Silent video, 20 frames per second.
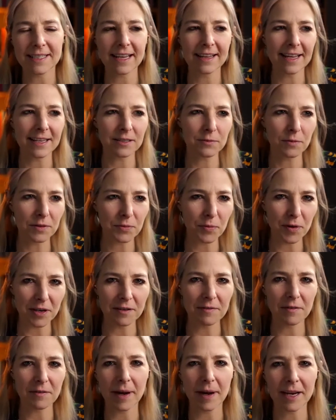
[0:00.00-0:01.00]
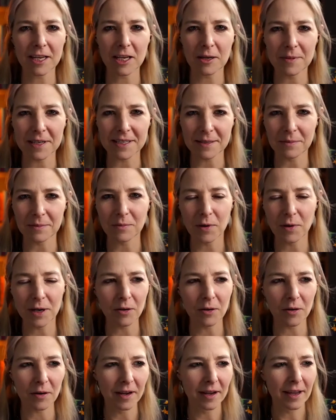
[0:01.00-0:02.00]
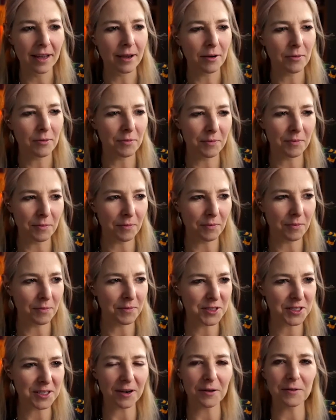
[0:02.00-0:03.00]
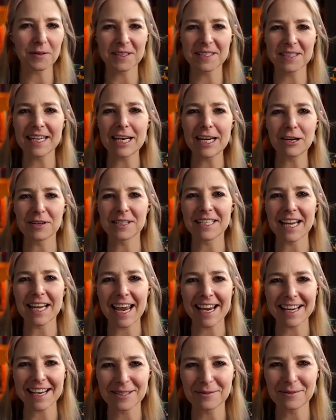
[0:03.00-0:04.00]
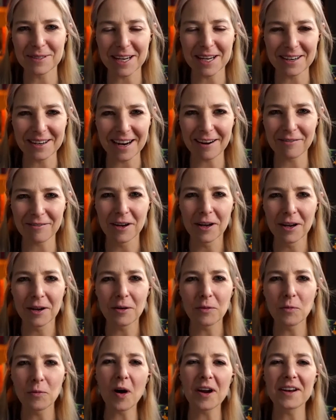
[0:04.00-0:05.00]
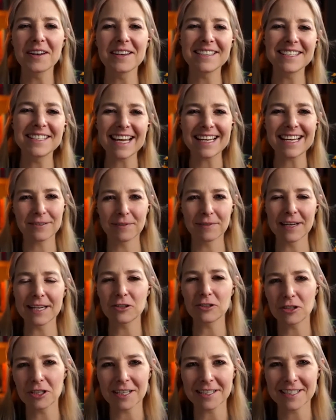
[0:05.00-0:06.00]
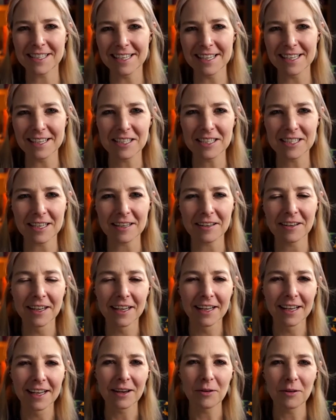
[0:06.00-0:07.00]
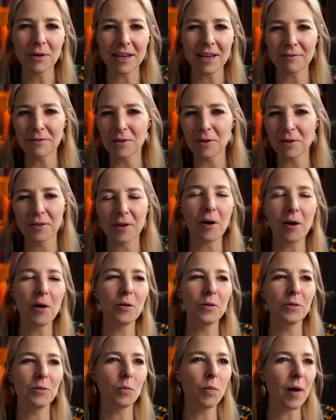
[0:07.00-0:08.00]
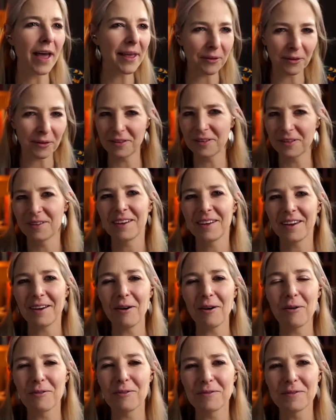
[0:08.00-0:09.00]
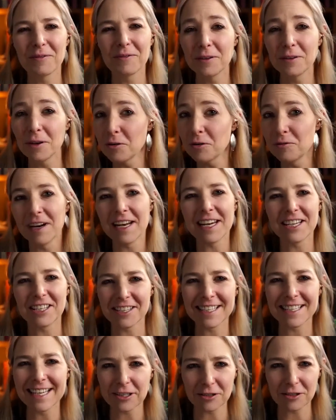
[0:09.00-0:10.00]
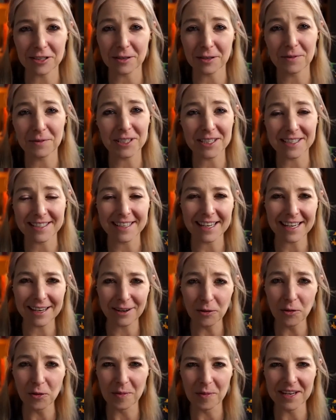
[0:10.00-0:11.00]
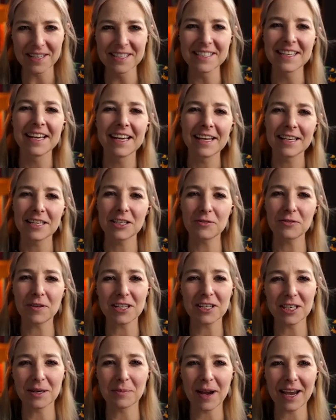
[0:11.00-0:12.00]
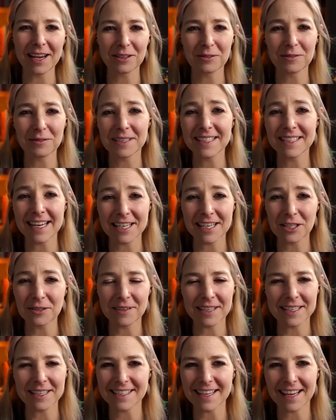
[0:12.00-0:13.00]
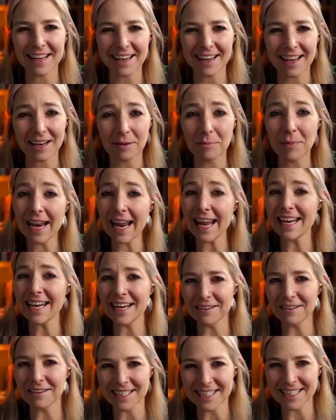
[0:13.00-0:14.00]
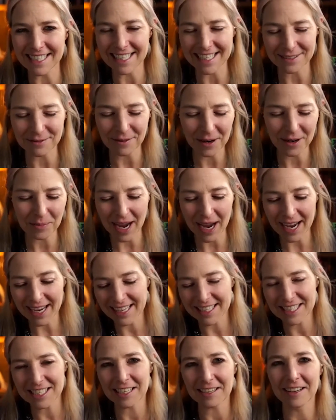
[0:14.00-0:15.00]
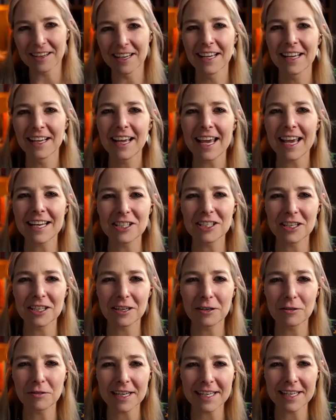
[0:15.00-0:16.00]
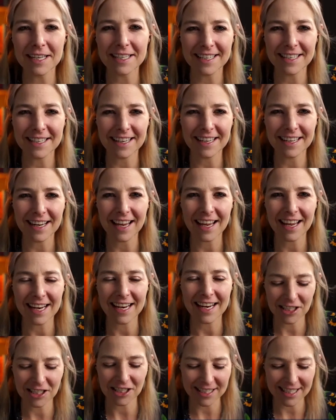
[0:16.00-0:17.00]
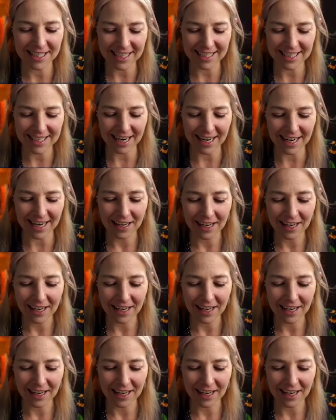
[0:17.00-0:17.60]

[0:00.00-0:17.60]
And that's what's wonderful about humanism. We're not stuck with a sacred text. We don't have one set of literature to look to. We have got the whole wealth of non-religious literature, which is enormous, stretching back through centuries and millennia, indeed, right back to ancient Greece and ancient India.